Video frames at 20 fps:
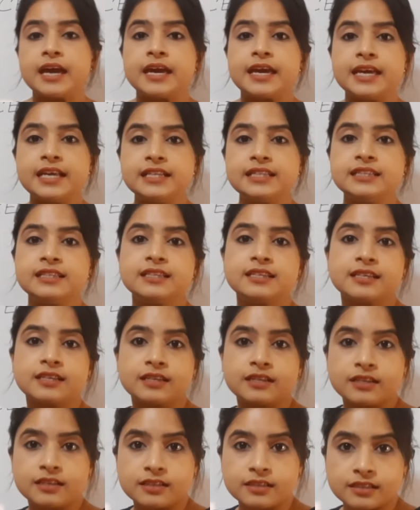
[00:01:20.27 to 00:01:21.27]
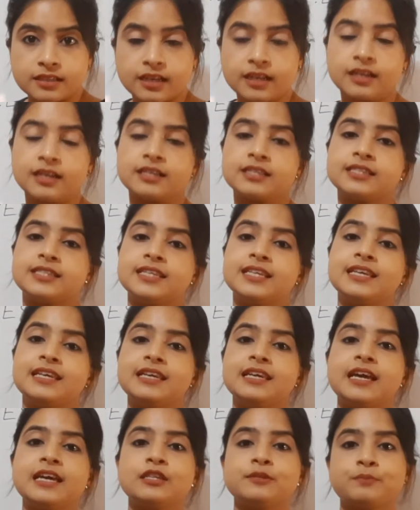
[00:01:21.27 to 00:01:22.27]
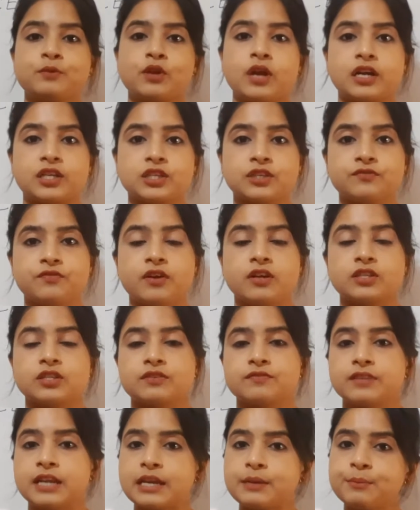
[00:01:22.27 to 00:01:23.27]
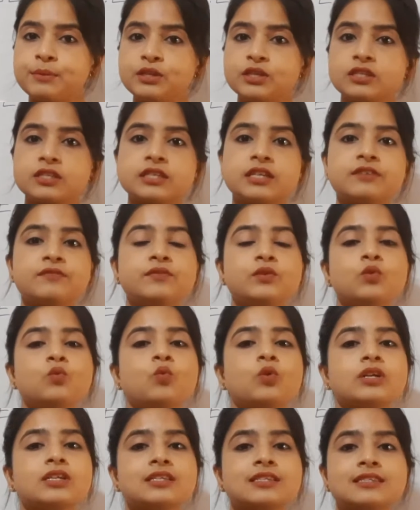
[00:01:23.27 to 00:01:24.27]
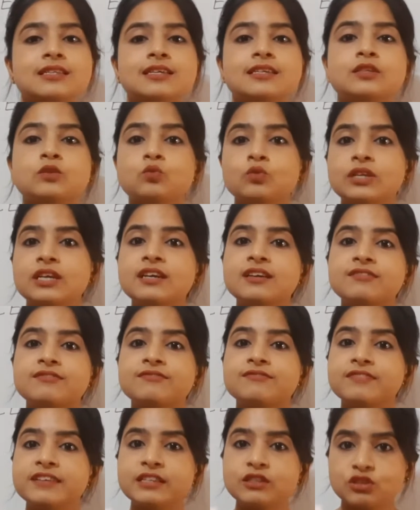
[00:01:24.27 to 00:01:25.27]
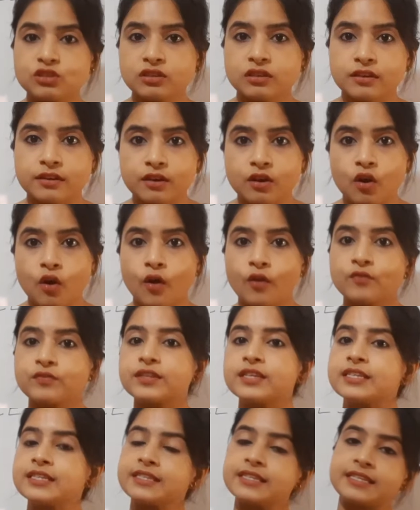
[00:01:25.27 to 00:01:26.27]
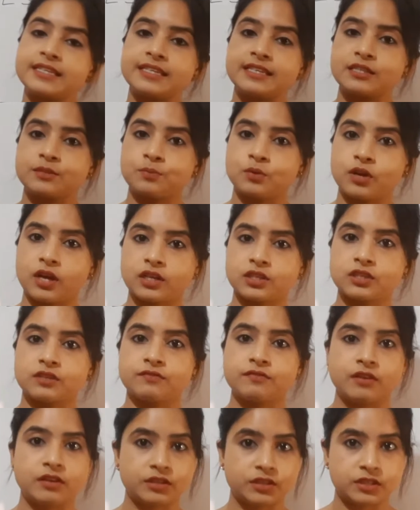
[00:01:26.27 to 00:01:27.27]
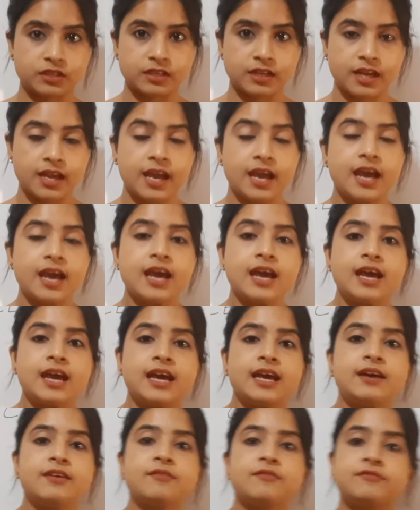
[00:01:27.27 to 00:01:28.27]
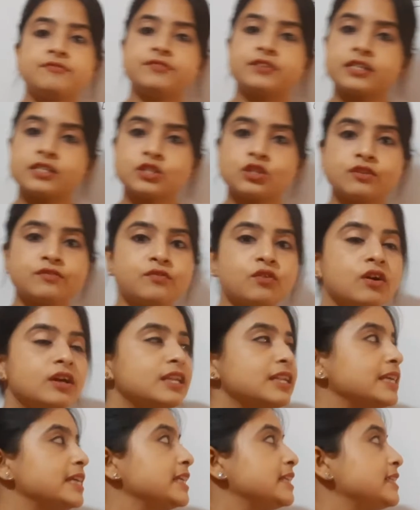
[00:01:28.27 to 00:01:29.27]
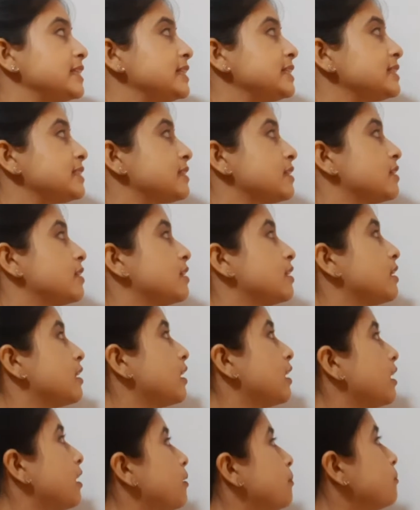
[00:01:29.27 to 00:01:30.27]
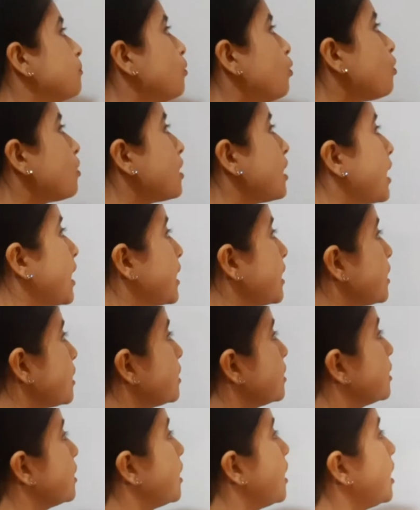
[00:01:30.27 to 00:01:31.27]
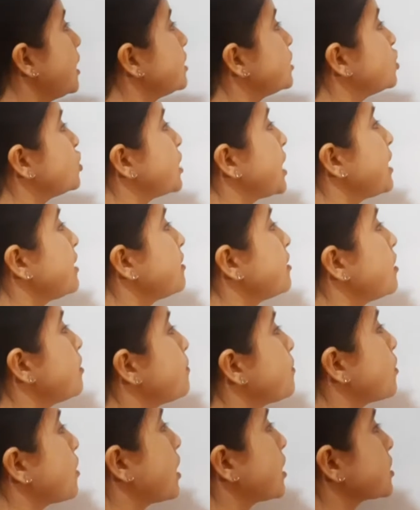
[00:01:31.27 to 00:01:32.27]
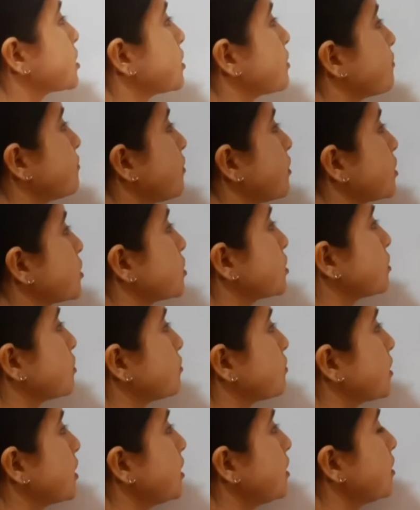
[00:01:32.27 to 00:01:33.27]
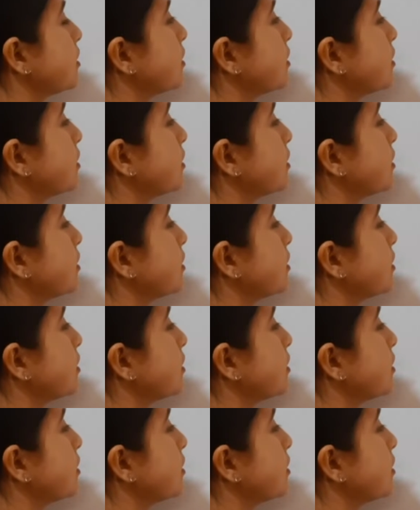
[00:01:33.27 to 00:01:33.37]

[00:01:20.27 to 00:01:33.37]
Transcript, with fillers: in uh, CES production function, let me just give you what is the unique feature of this CES production function. First of all, it is more like a general production function, okay?